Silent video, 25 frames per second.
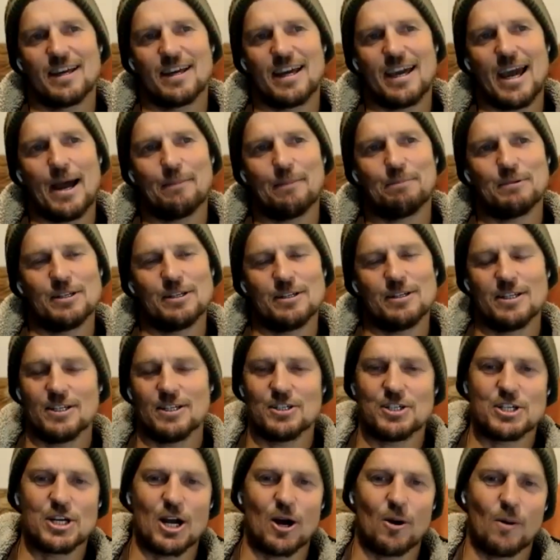captain
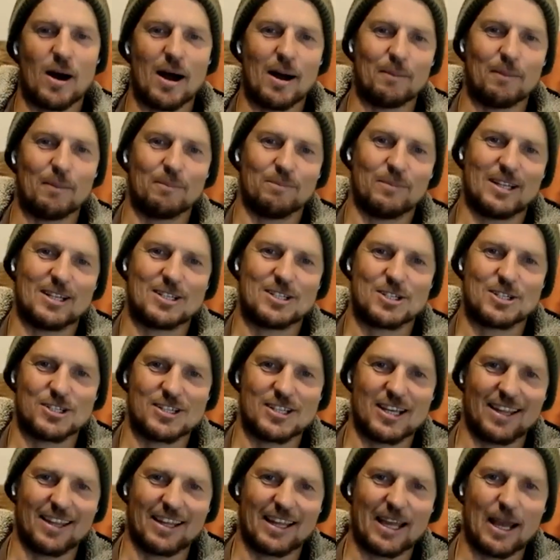didn't show up. Let's just
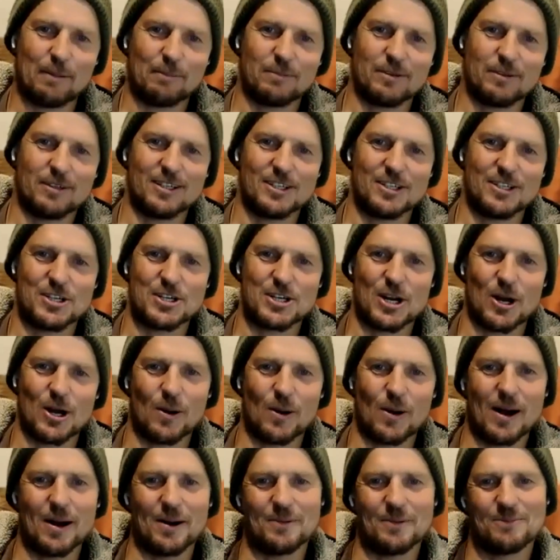say the captain didn't
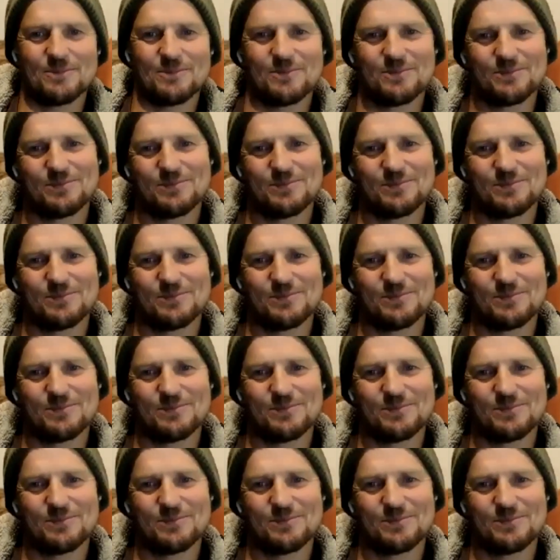show up.